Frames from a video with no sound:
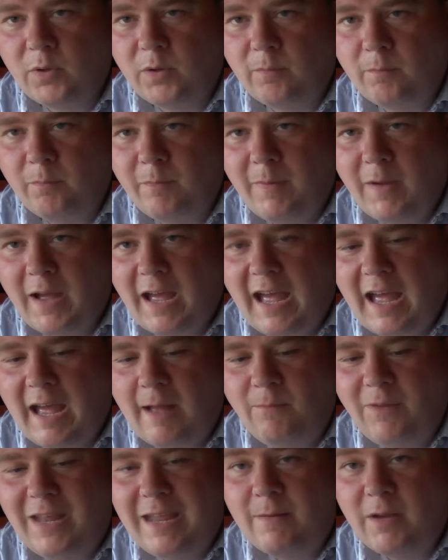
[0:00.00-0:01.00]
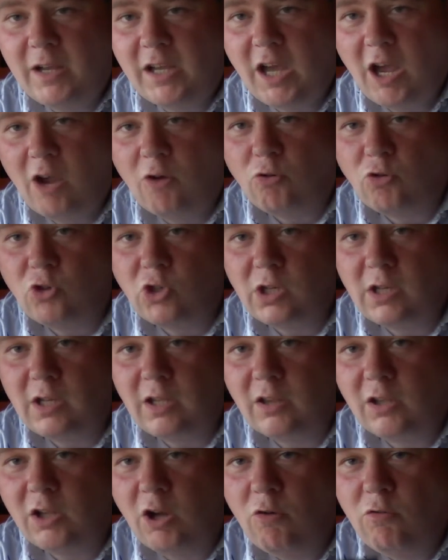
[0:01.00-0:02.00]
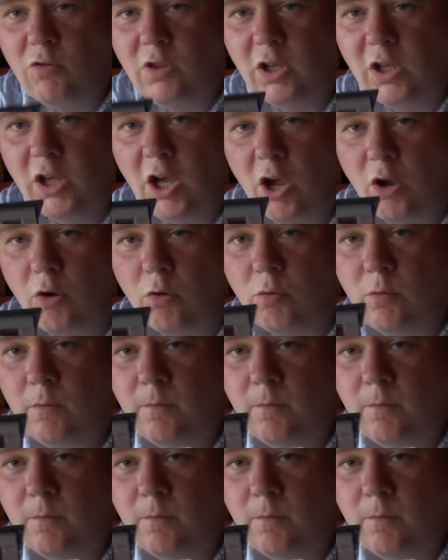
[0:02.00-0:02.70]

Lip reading: LIMA coach is going to go